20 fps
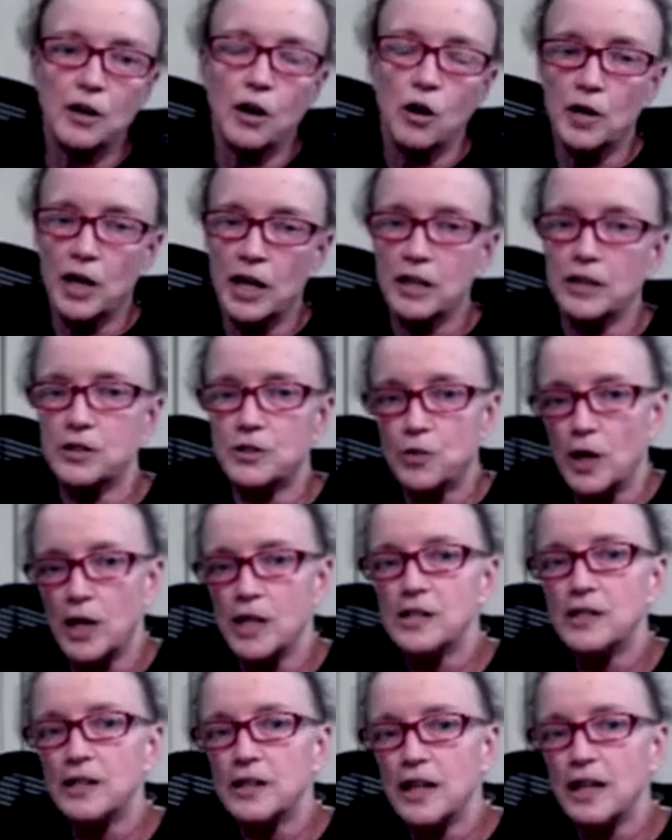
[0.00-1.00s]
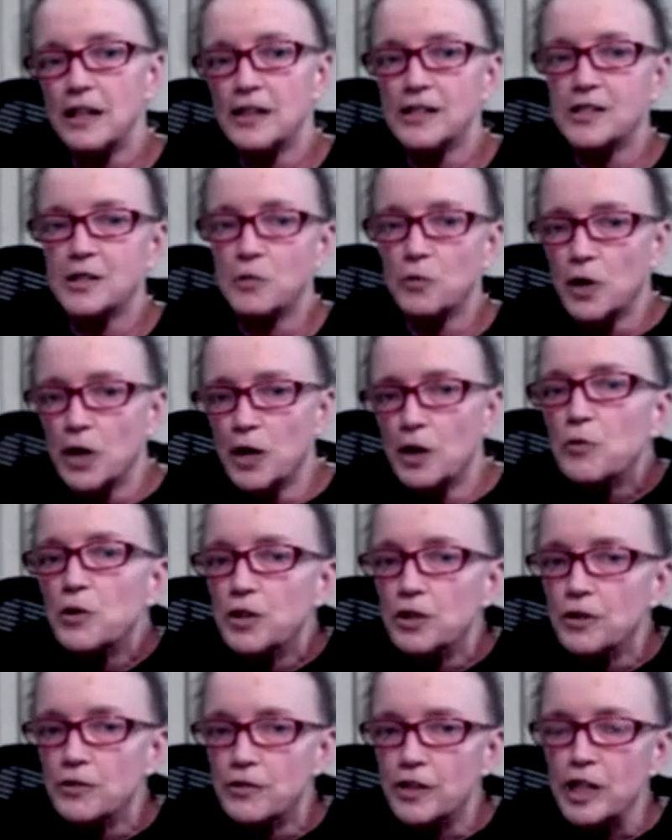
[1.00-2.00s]
okay, the twice a day doesn't work when
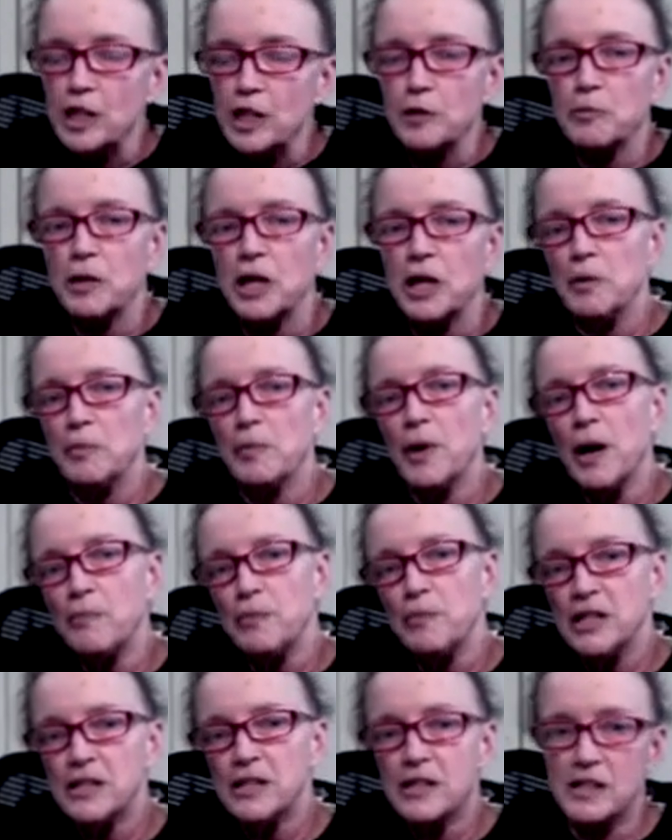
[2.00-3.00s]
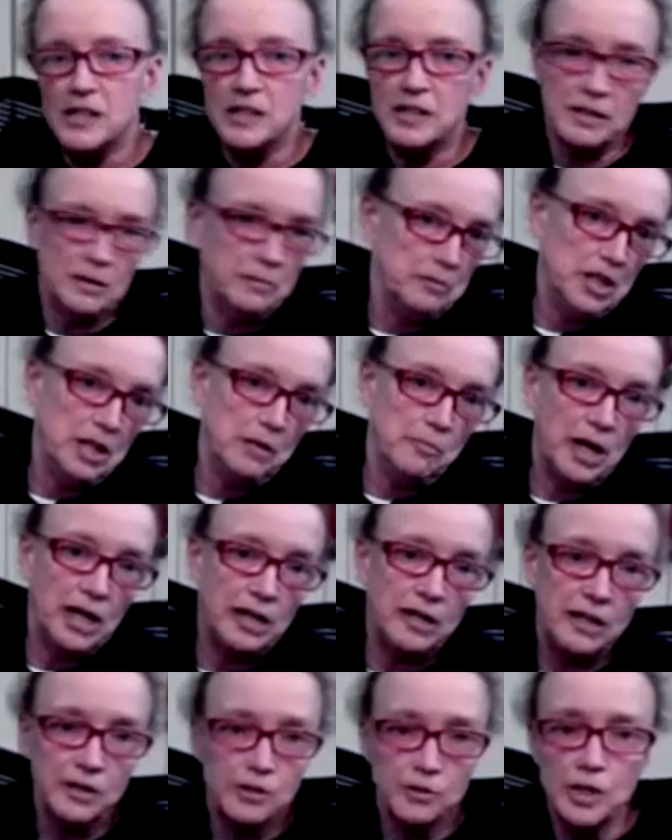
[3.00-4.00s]
you're feeding baby puppies because they might
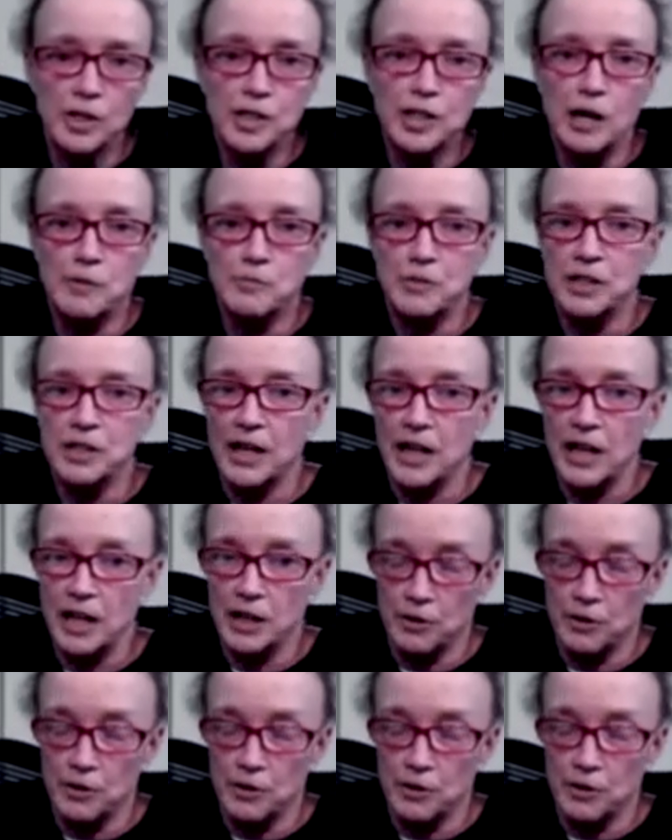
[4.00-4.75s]
eat 3 times a day,